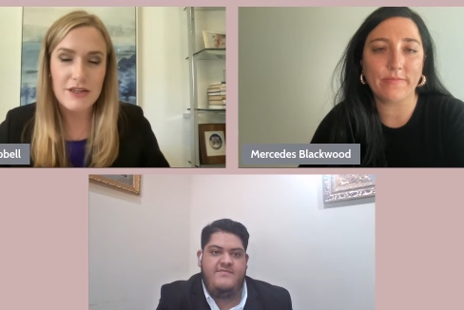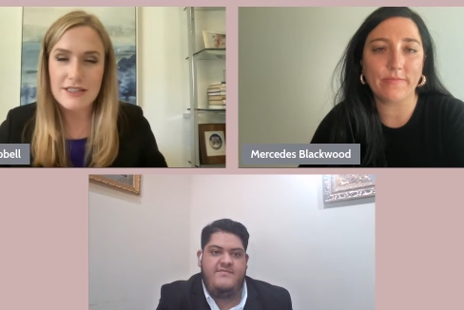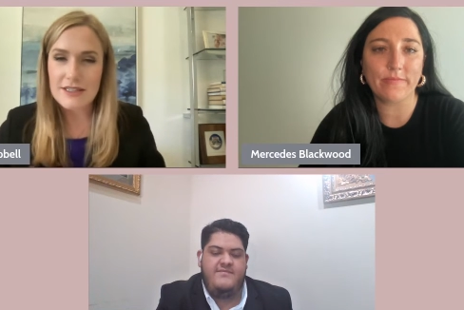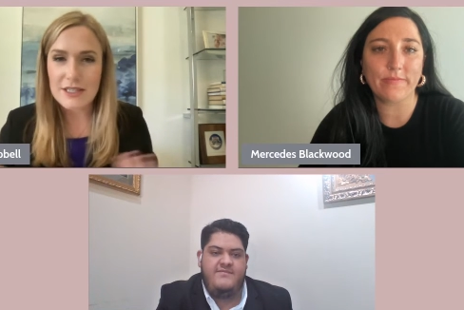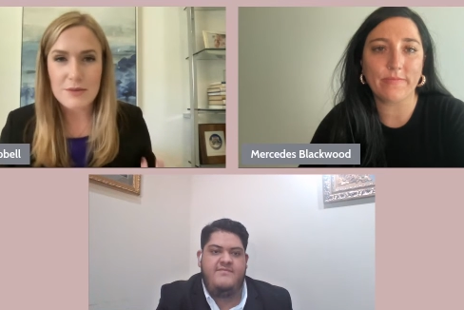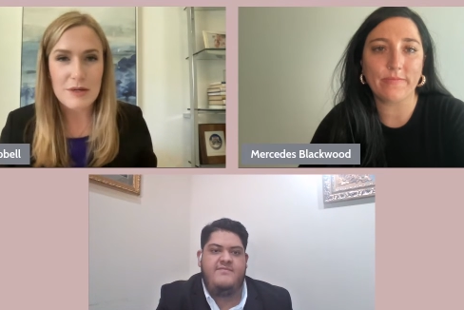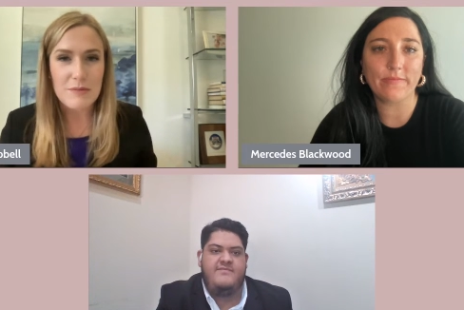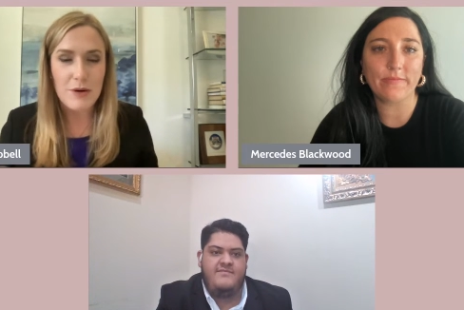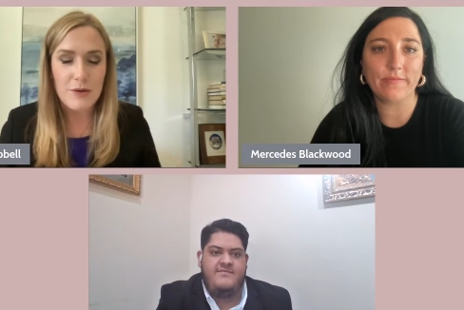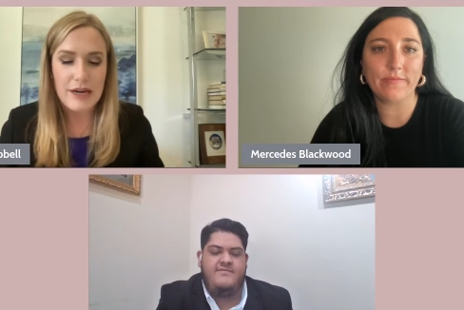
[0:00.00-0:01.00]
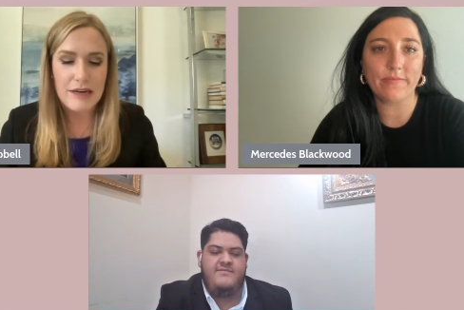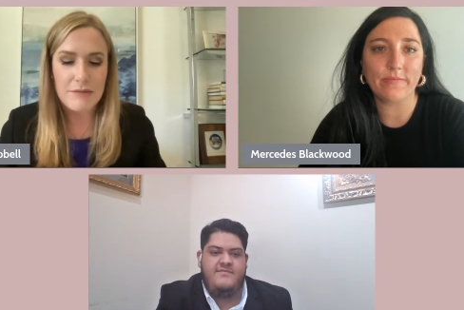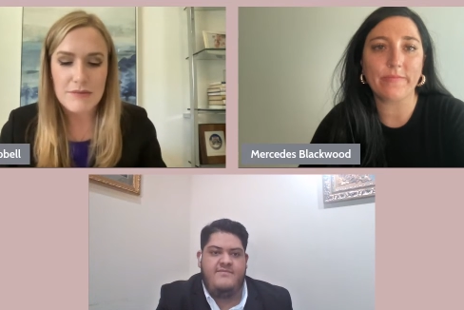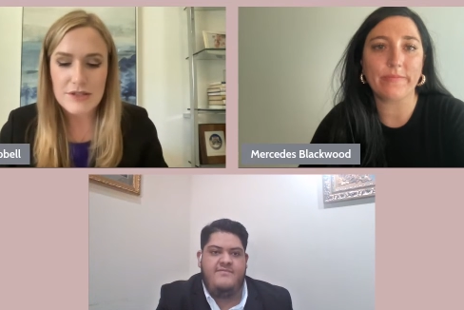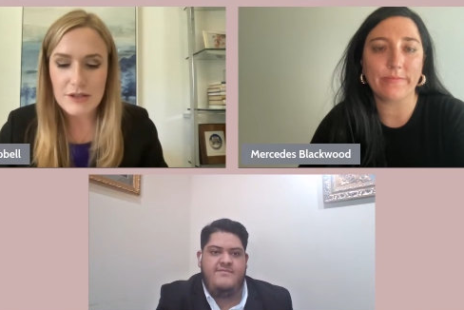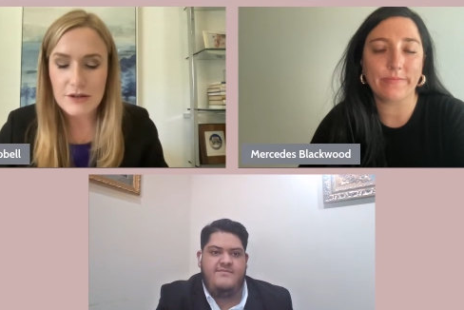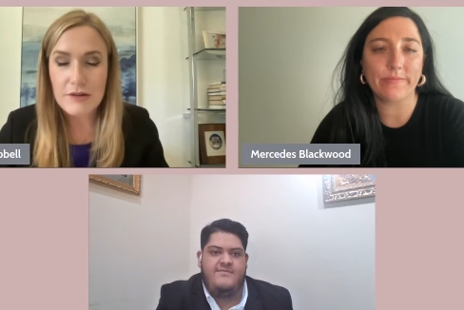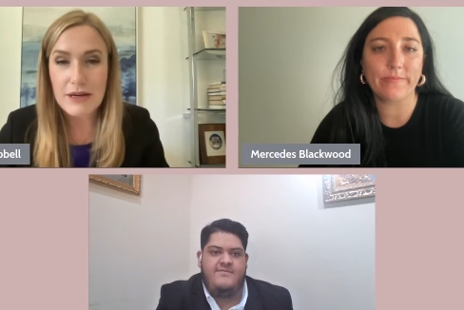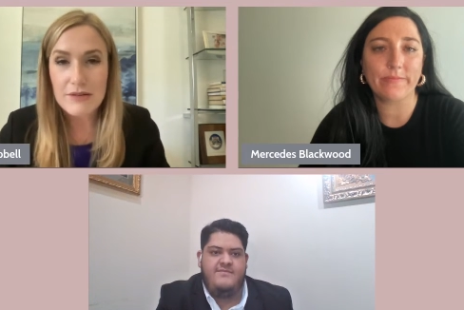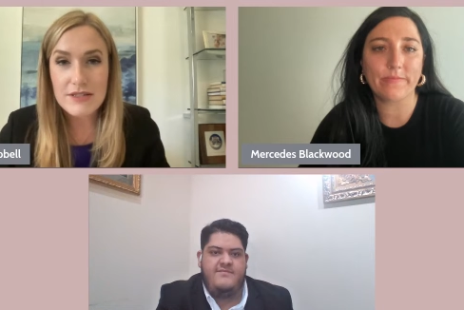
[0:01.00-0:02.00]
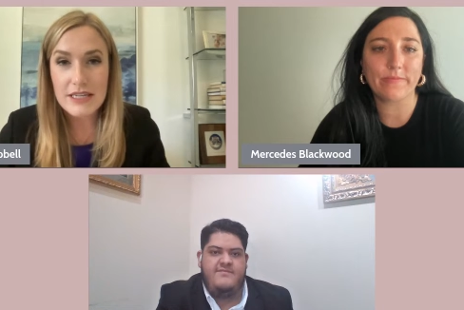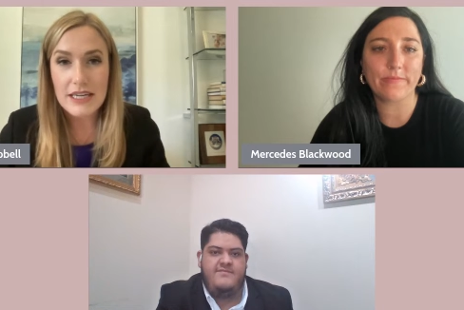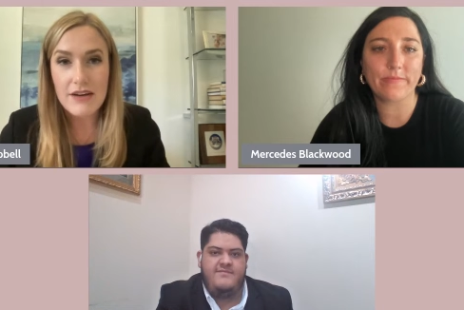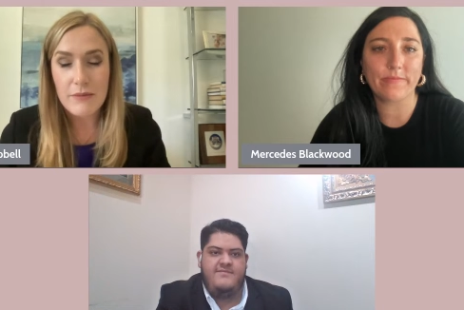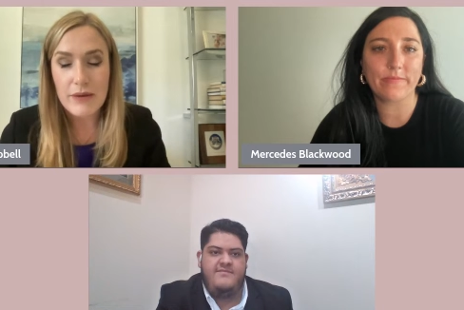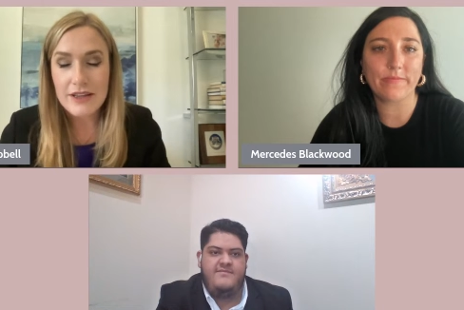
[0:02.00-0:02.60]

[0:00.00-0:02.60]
Speaker 1: It's a six week program to learn about city government.